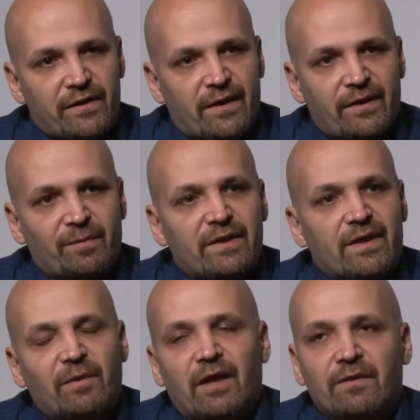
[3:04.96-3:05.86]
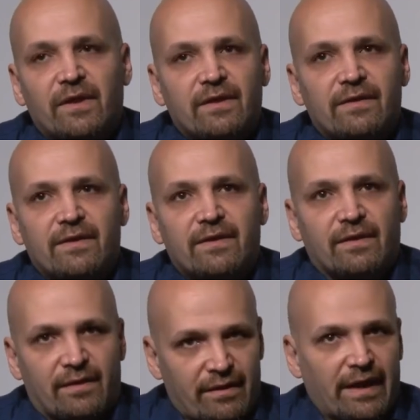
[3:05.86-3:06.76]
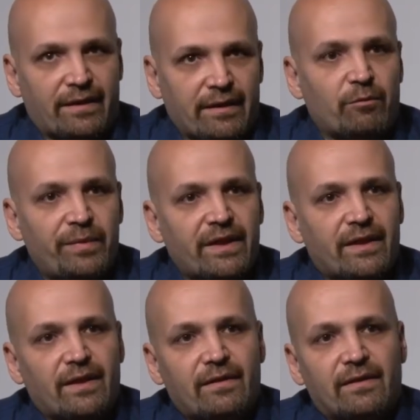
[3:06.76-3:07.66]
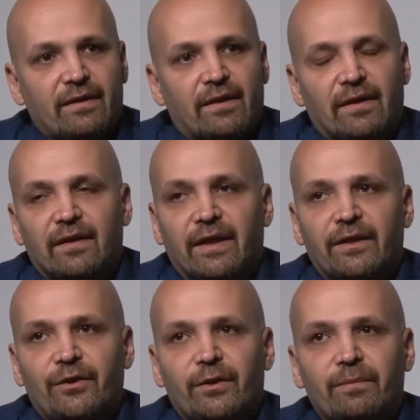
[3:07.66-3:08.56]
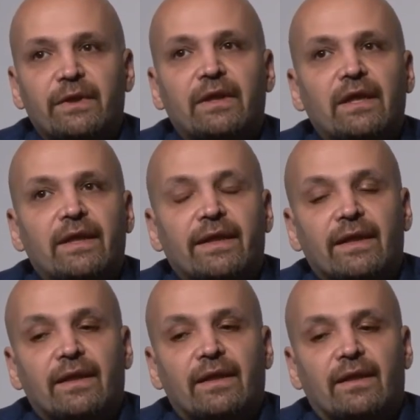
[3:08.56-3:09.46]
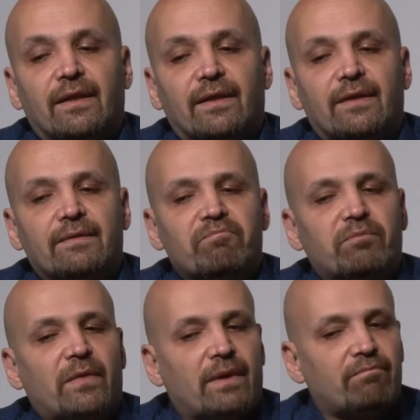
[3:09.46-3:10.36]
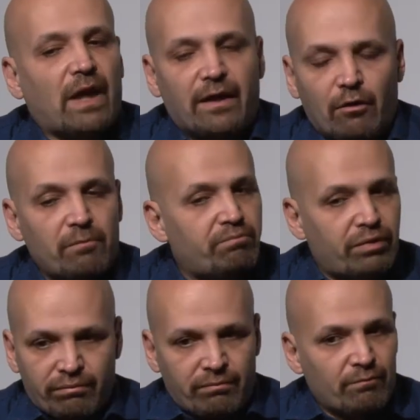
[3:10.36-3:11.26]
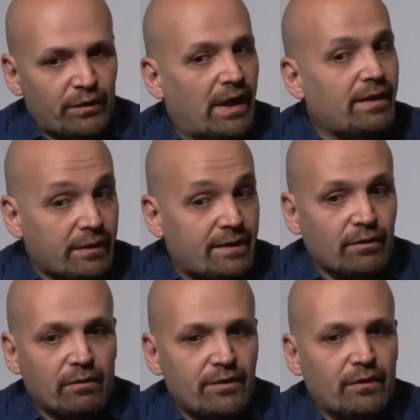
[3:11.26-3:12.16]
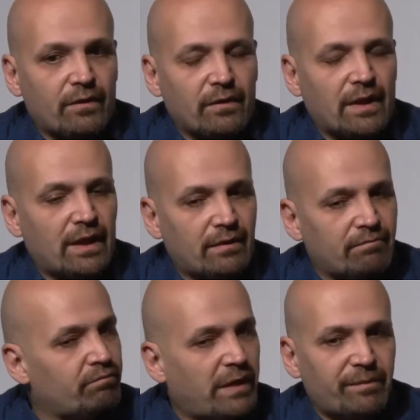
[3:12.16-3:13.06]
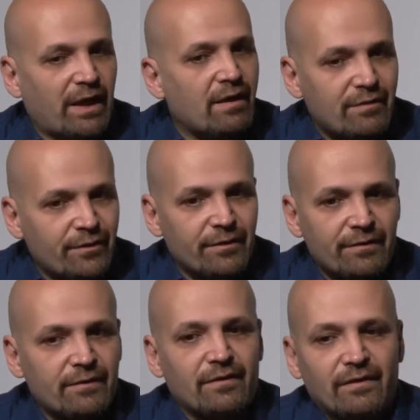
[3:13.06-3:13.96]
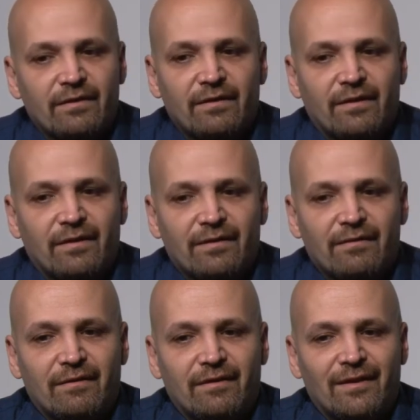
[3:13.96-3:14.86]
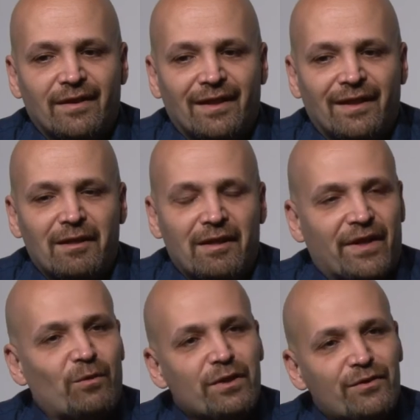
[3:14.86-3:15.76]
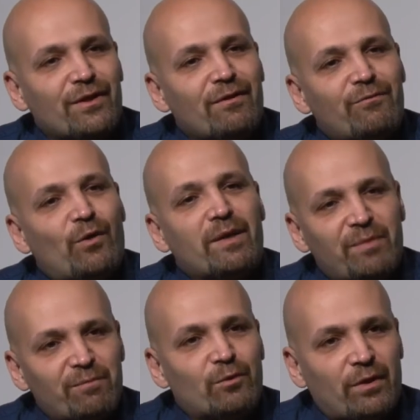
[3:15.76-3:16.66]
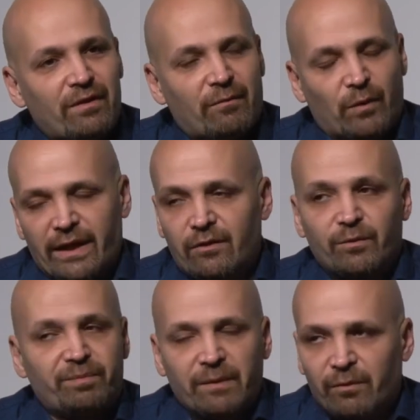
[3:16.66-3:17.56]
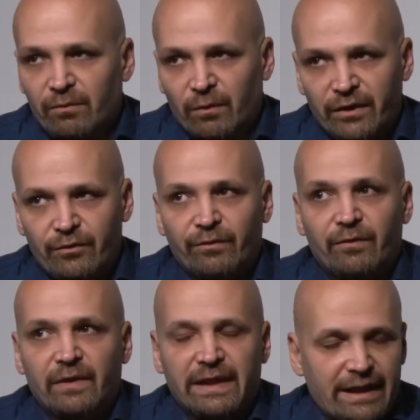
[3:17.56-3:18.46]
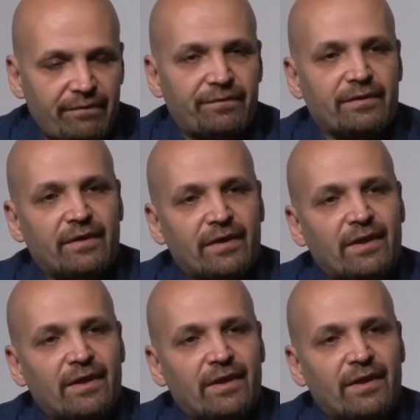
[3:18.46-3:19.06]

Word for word: sentiment somehow that is like now big in, in Europe. Uh, I hope it also um, maybe answers uh, the question of why people want, why do people want to leave